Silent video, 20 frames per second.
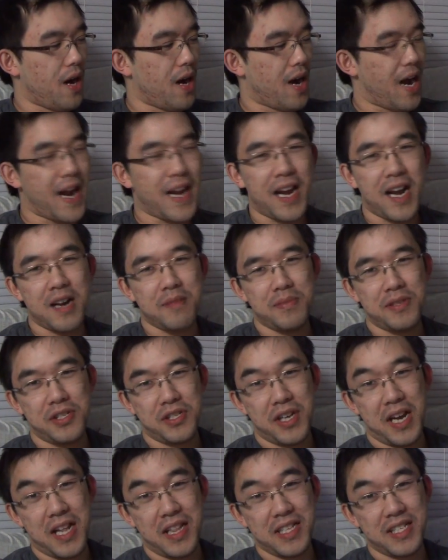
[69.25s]
Uh, I got him to
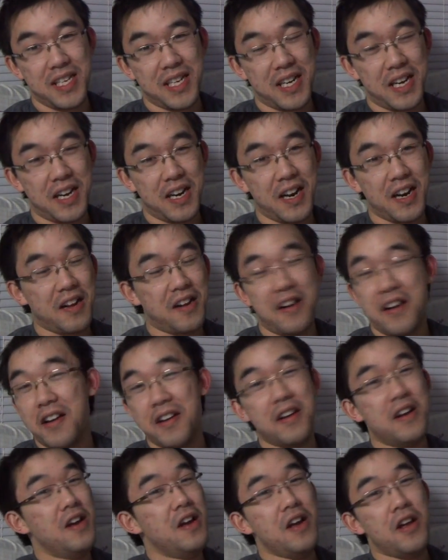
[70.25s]
sign this at
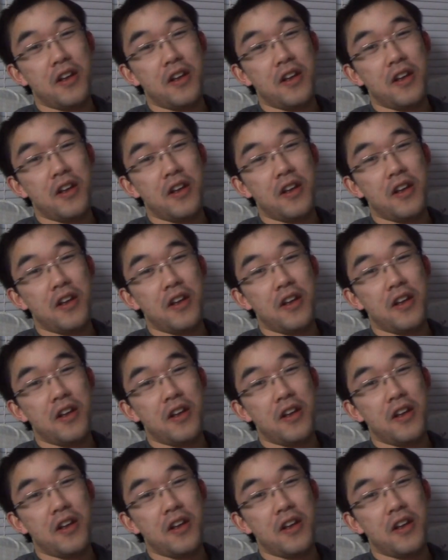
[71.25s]
Kineticon.